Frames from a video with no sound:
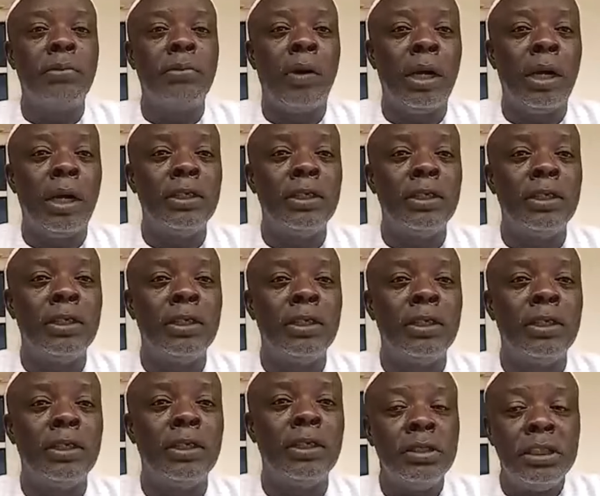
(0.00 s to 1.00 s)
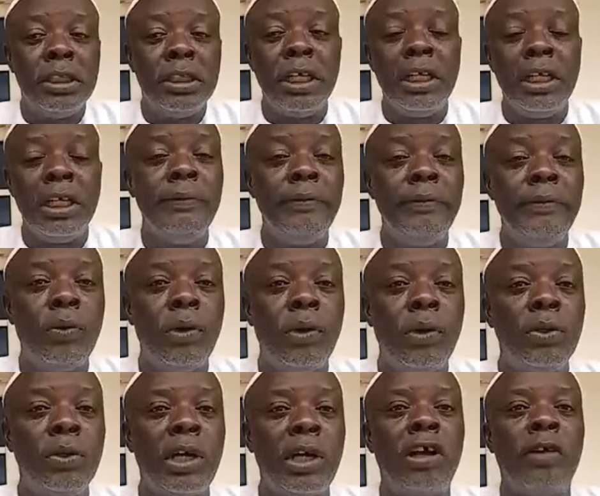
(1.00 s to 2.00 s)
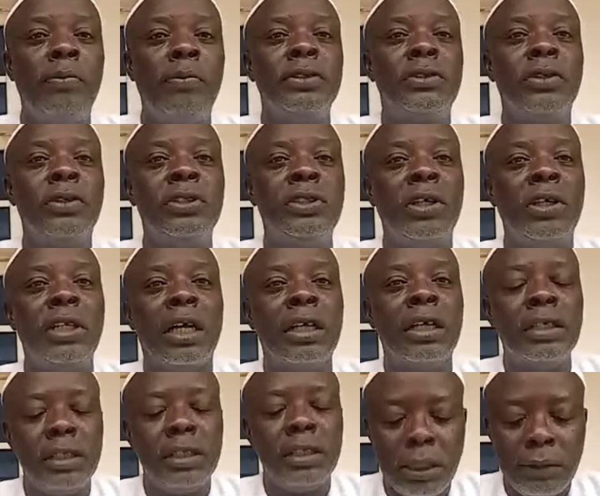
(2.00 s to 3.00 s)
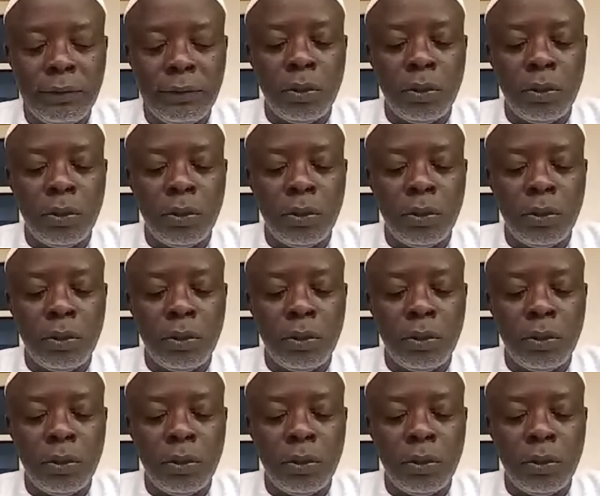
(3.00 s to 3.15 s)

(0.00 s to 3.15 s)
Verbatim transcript: the big power and so on, they live in one local government or the other.